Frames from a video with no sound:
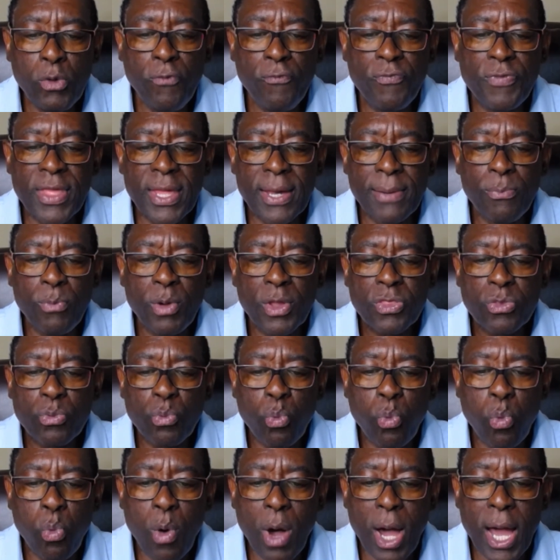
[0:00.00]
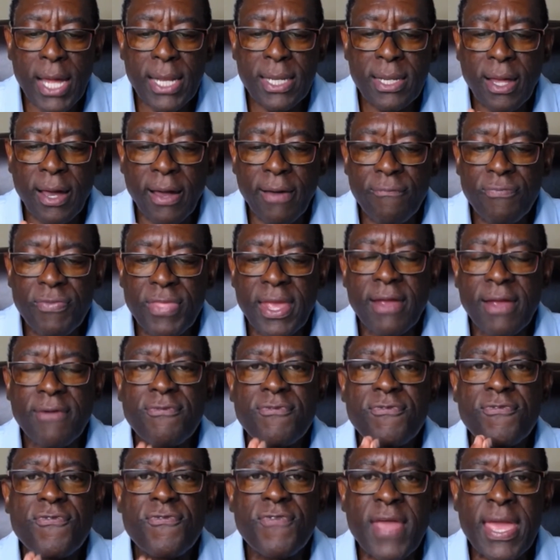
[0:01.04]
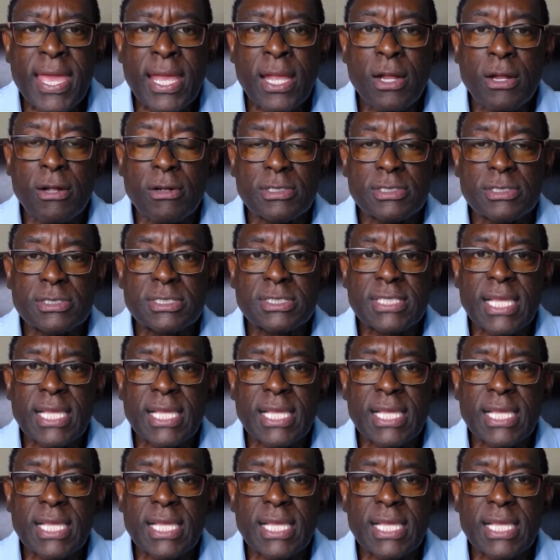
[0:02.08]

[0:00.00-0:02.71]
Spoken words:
them with one of their fingers.